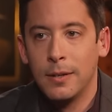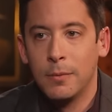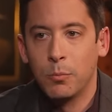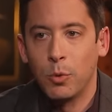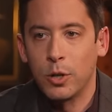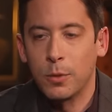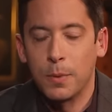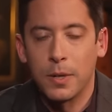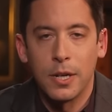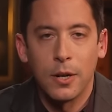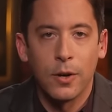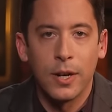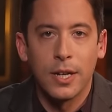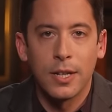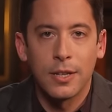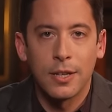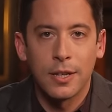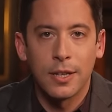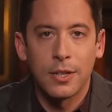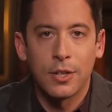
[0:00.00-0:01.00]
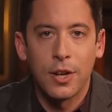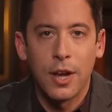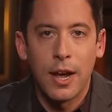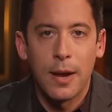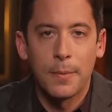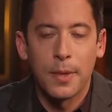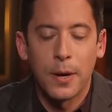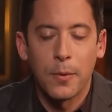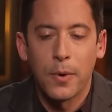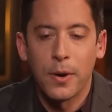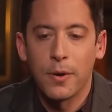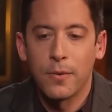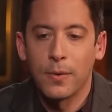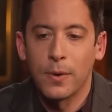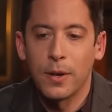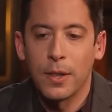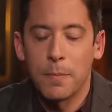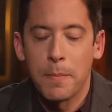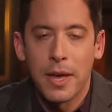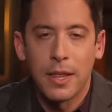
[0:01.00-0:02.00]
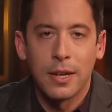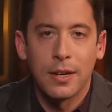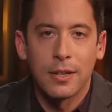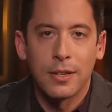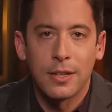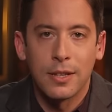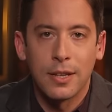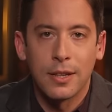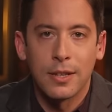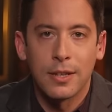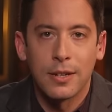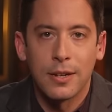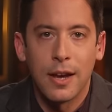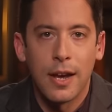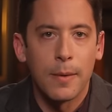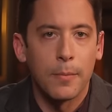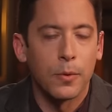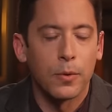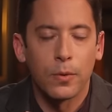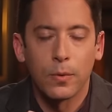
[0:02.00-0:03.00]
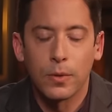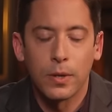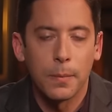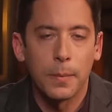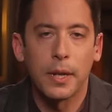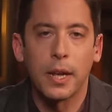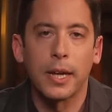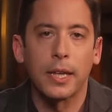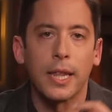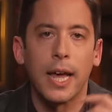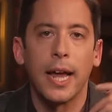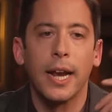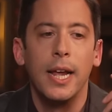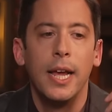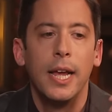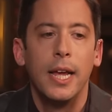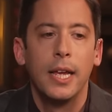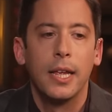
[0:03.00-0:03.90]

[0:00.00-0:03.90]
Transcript: Presbyterians at this time, and then I went over to the Methodists at this time, or, or something like that.